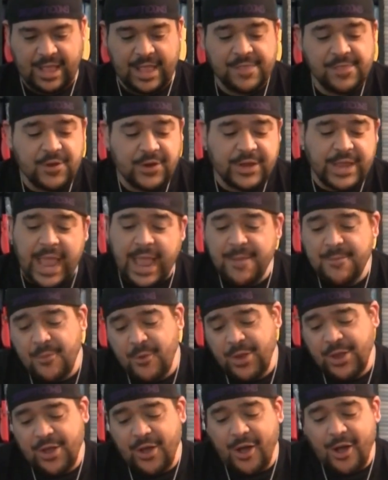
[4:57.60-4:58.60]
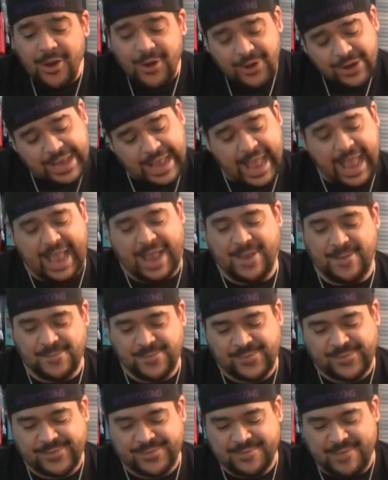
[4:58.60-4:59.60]
And they're Game Boy Color
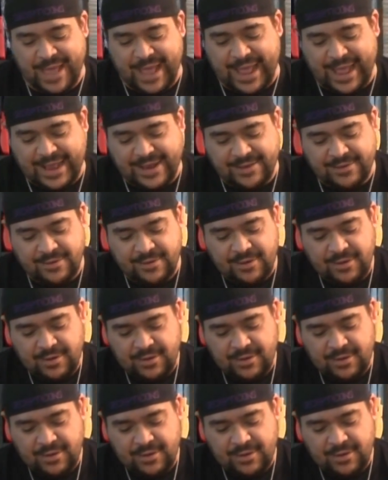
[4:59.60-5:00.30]
games, man!